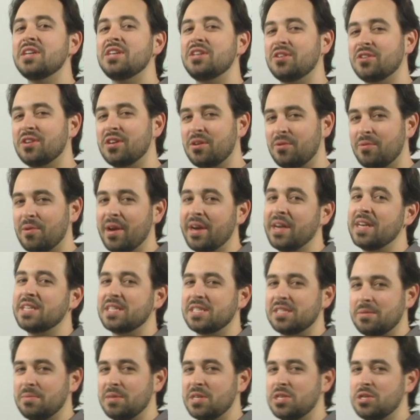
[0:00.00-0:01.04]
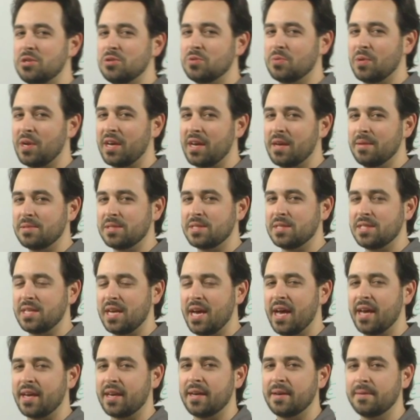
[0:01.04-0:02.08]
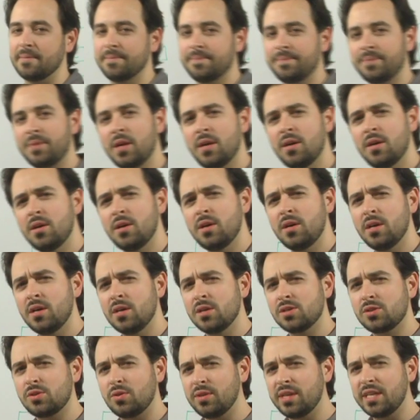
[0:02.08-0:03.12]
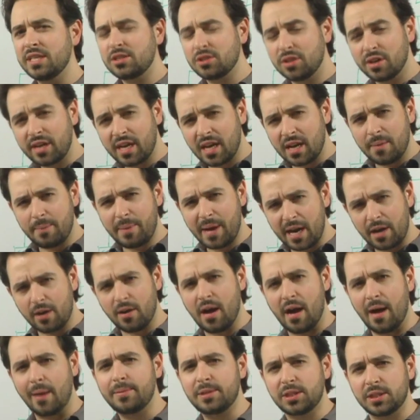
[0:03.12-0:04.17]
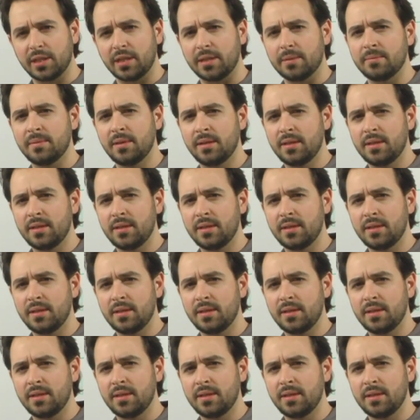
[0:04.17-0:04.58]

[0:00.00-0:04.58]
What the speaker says: you're going to run into some issues when it comes to tagging. So let's look at a better option.